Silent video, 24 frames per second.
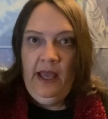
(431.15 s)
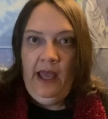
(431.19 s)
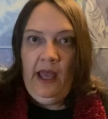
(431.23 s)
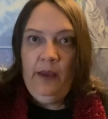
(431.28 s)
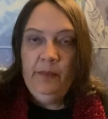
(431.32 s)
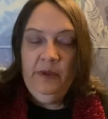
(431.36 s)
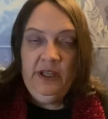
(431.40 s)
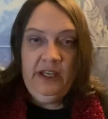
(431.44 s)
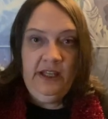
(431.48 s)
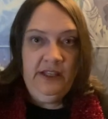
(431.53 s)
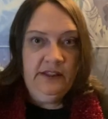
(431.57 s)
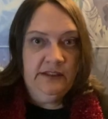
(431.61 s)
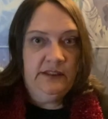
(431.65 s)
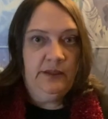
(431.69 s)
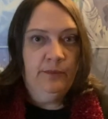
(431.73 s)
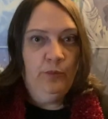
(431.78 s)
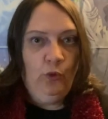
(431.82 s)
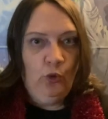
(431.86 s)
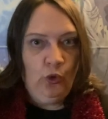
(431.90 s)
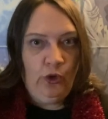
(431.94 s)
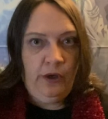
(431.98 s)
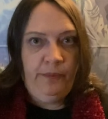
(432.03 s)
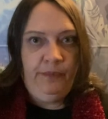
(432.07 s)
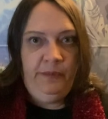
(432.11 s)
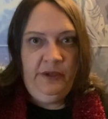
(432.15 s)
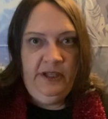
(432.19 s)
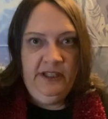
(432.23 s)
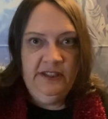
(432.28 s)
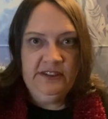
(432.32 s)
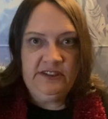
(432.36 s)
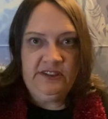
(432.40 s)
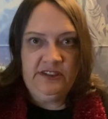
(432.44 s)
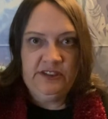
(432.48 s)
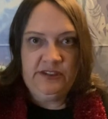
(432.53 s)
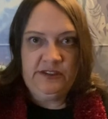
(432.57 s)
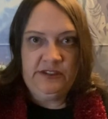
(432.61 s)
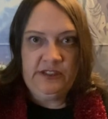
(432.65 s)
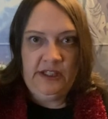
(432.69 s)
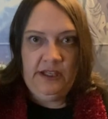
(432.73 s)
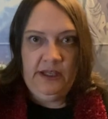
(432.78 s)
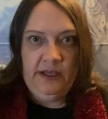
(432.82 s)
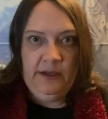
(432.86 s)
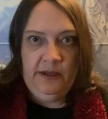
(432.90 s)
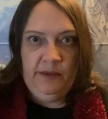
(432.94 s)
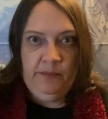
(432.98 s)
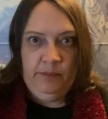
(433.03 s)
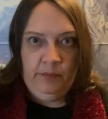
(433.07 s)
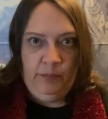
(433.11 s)
I mean, in Tamora Pierce's
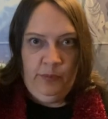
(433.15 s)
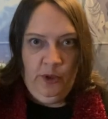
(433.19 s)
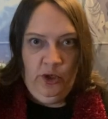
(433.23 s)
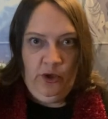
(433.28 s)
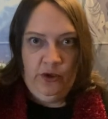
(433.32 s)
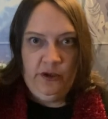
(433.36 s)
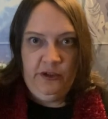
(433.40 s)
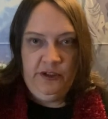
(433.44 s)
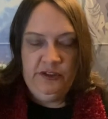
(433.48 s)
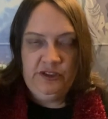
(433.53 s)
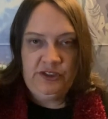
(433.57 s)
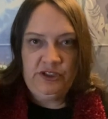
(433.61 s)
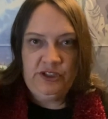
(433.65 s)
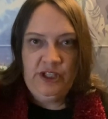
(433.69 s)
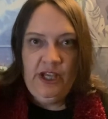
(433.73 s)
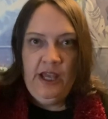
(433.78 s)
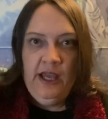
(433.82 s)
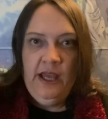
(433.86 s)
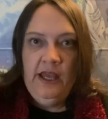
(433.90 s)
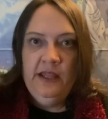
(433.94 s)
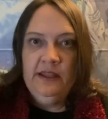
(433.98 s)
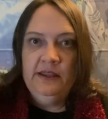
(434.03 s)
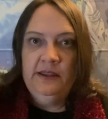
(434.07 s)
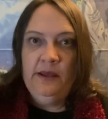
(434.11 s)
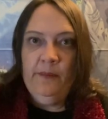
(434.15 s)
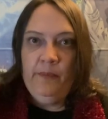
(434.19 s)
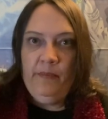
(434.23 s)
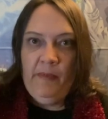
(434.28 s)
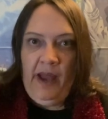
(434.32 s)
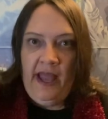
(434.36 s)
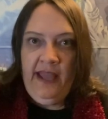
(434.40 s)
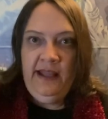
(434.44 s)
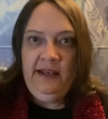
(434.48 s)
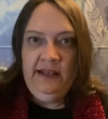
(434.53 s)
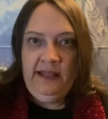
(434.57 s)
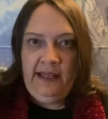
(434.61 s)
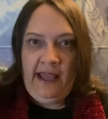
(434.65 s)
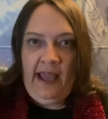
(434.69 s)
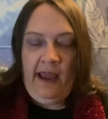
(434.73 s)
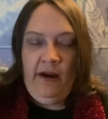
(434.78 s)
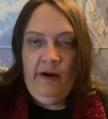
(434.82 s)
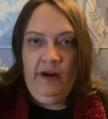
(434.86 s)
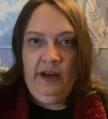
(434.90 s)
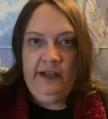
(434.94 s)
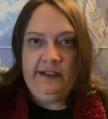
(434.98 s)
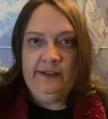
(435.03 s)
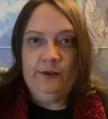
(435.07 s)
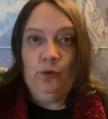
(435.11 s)
books, the main
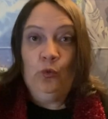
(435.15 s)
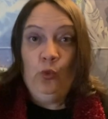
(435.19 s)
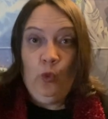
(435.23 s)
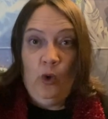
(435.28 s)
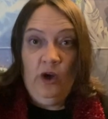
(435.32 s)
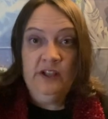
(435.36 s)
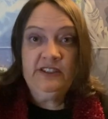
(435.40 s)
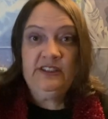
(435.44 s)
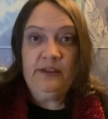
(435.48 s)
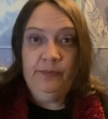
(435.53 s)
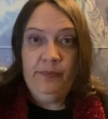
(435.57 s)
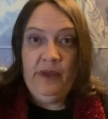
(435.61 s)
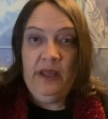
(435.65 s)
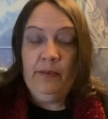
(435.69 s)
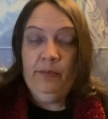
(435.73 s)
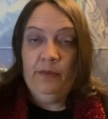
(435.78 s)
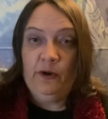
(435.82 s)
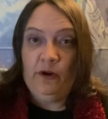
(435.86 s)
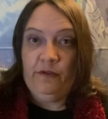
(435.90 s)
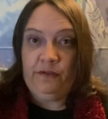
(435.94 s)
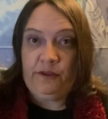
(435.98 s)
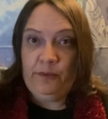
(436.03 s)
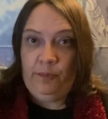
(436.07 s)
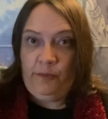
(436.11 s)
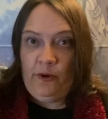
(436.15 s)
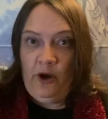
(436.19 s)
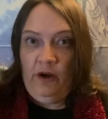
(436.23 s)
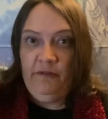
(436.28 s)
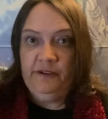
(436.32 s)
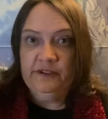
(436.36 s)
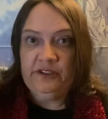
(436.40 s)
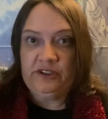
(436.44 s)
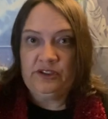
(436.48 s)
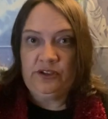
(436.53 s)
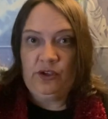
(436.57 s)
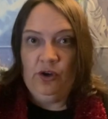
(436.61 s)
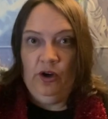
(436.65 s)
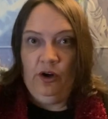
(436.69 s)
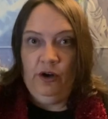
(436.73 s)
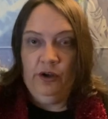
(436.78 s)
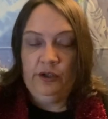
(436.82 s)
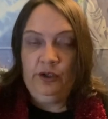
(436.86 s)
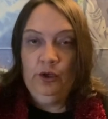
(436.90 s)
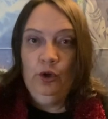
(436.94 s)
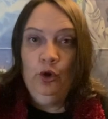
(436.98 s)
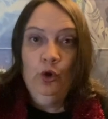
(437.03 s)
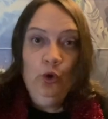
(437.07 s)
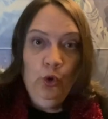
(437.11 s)
character was a member of the Provost
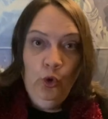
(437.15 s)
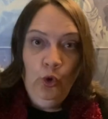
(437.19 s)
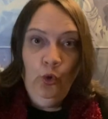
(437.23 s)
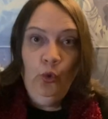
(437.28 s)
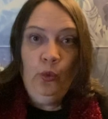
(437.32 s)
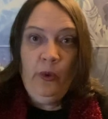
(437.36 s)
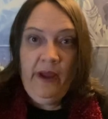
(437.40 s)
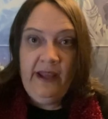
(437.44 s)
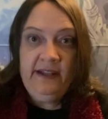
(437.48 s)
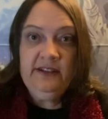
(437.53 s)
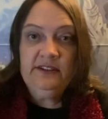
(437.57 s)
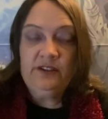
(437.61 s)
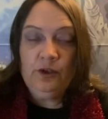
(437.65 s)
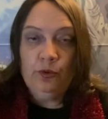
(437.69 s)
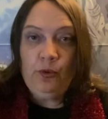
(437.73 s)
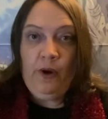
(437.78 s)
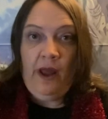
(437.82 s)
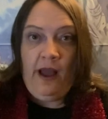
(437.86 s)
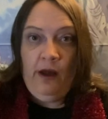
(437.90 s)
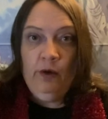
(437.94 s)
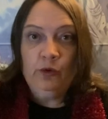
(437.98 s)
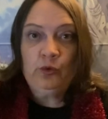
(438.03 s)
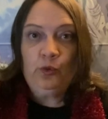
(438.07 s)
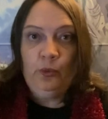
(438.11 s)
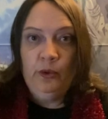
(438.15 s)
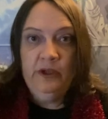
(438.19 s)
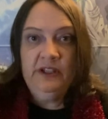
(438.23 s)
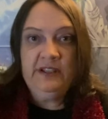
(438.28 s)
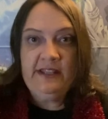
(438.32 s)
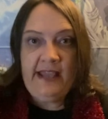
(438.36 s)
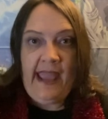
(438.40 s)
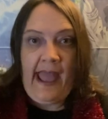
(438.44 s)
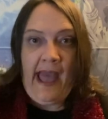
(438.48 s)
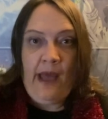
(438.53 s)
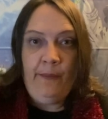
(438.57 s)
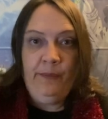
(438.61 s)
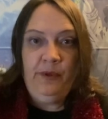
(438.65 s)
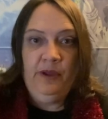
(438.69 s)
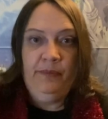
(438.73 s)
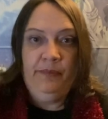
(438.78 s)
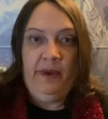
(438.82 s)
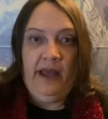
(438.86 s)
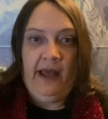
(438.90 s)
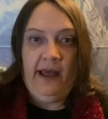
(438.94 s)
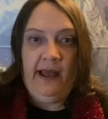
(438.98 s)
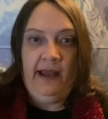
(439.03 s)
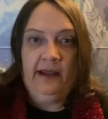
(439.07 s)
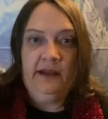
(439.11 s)
Guard who went around with the happy
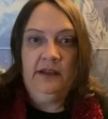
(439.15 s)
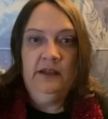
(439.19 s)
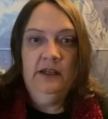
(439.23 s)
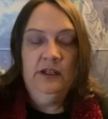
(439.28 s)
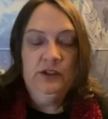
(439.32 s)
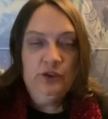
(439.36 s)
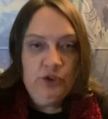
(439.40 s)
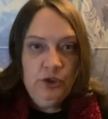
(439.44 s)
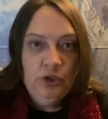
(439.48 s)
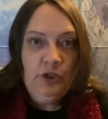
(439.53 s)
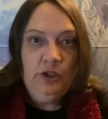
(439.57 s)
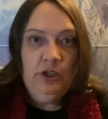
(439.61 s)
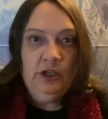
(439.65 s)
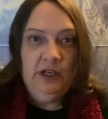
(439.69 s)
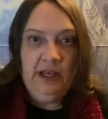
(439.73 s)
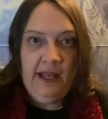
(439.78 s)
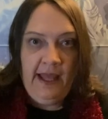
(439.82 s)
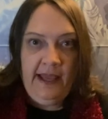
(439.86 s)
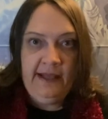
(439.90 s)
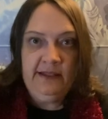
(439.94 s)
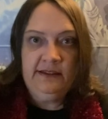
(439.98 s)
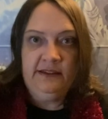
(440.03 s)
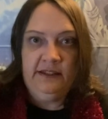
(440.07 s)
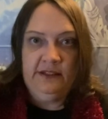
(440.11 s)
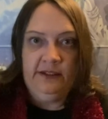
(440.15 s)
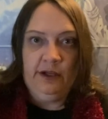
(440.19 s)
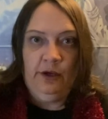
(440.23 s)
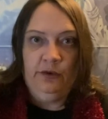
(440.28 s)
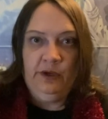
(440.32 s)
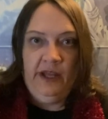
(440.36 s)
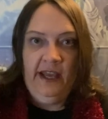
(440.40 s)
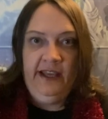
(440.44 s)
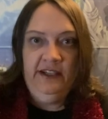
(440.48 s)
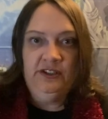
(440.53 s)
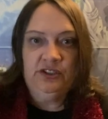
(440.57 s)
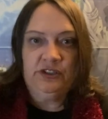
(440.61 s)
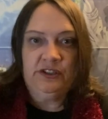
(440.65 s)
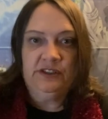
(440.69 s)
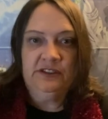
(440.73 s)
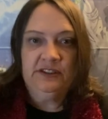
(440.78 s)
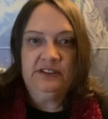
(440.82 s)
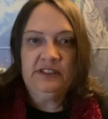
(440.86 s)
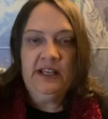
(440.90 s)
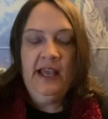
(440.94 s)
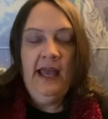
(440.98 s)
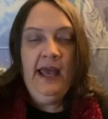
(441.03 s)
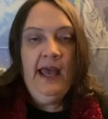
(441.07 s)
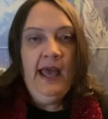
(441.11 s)
bag to collect the
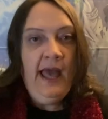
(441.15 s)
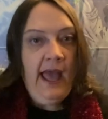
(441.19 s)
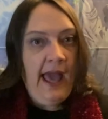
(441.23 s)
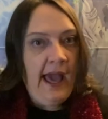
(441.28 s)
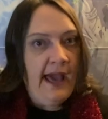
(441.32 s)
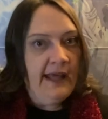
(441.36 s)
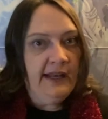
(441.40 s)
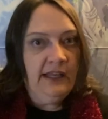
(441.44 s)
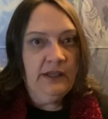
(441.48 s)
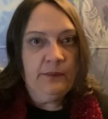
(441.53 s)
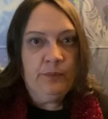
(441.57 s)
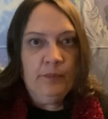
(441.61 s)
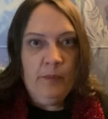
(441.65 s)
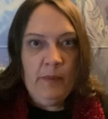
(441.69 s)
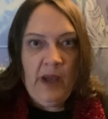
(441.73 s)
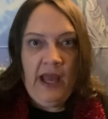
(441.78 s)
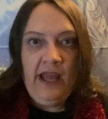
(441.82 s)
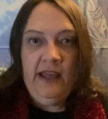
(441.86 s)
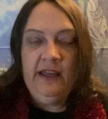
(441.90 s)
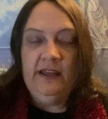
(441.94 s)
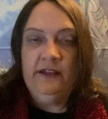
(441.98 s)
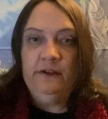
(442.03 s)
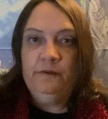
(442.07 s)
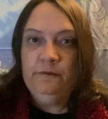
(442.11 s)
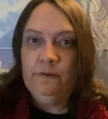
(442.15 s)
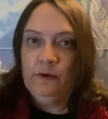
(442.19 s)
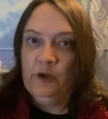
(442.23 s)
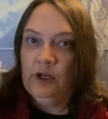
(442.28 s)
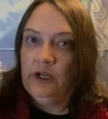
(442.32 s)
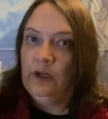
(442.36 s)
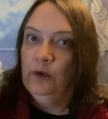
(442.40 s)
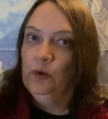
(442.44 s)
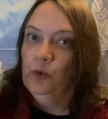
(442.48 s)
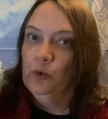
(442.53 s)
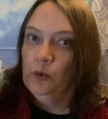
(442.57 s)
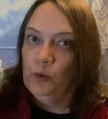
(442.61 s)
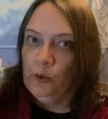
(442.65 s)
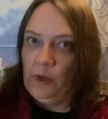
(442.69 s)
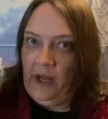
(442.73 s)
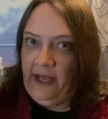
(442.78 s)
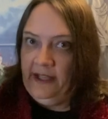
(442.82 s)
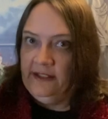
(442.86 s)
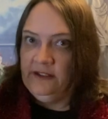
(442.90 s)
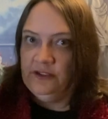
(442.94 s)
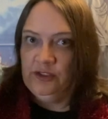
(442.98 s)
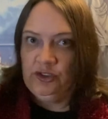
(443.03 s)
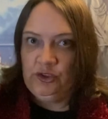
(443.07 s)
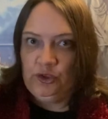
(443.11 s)
donations, and it made for a
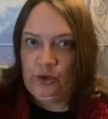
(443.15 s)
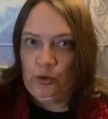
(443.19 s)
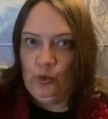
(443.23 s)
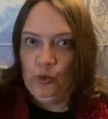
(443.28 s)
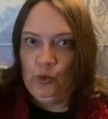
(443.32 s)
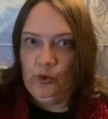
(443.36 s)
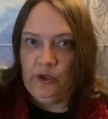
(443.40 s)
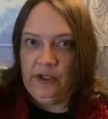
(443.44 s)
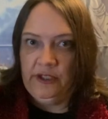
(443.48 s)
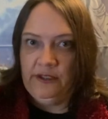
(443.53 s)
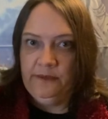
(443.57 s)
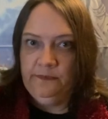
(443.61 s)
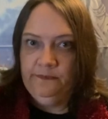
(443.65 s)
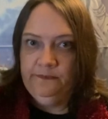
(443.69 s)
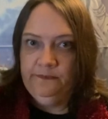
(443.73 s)
great story